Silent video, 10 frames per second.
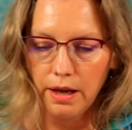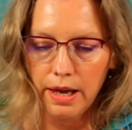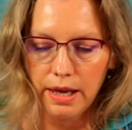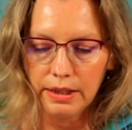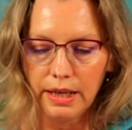
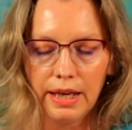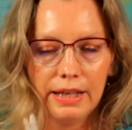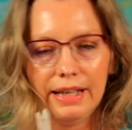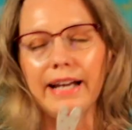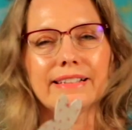And
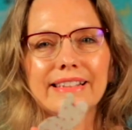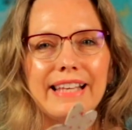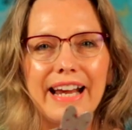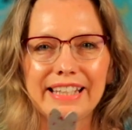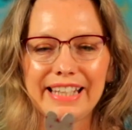then, isn't
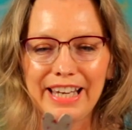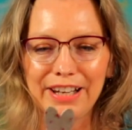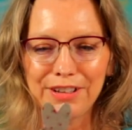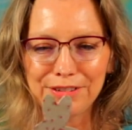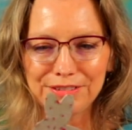that
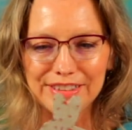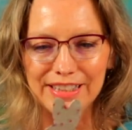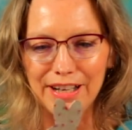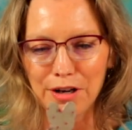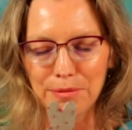cute?
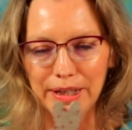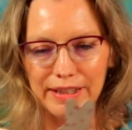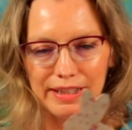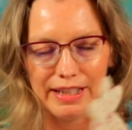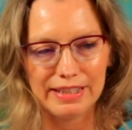Oh my
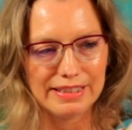goodness,